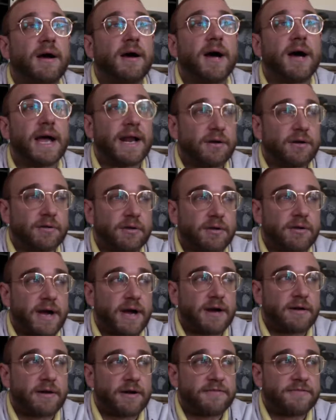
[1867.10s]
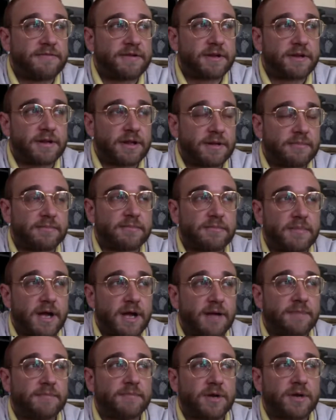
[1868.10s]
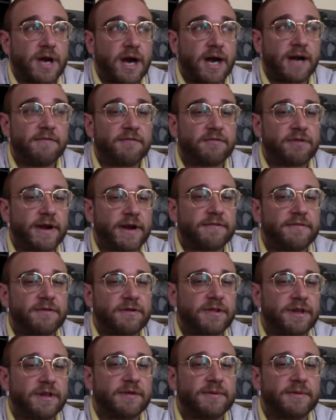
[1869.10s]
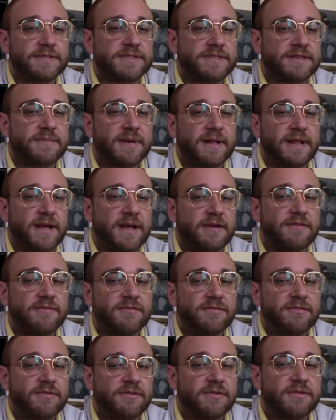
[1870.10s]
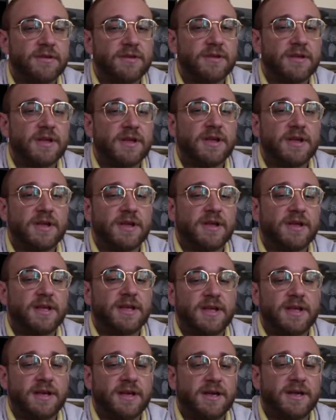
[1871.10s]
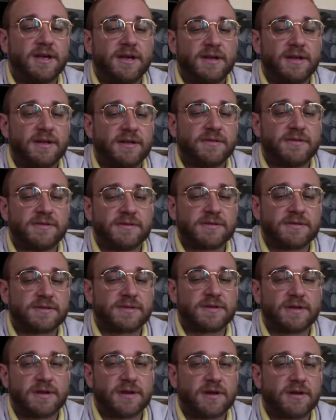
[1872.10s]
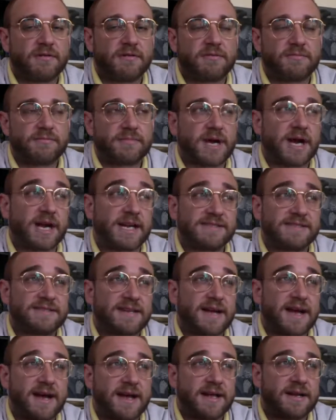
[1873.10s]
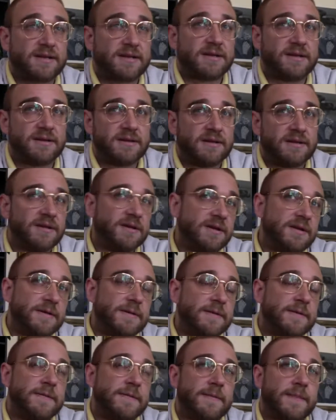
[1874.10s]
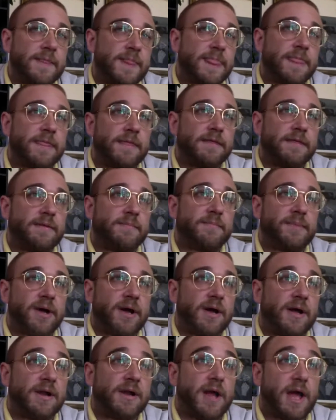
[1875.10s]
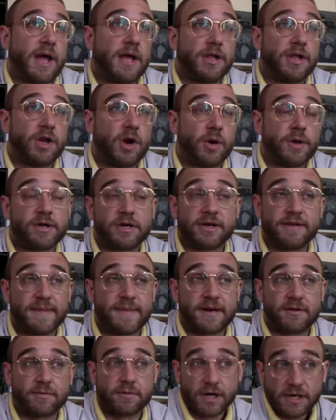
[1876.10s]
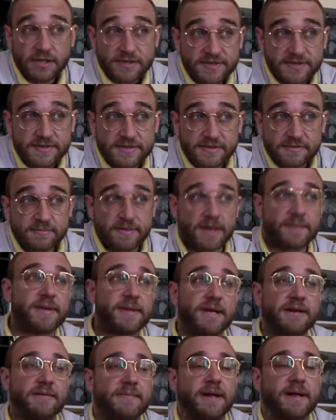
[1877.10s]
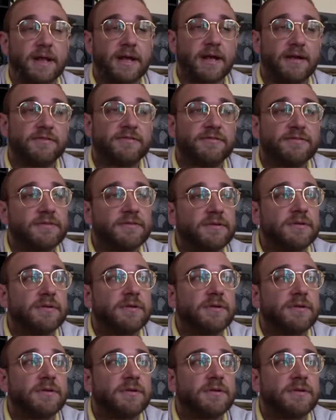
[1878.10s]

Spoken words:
I don't know how I feel. I'm kind of grateful that he wasn't in my life. And, you know, I'm kind of sad. But, you know, he could have made it worse by being in my life.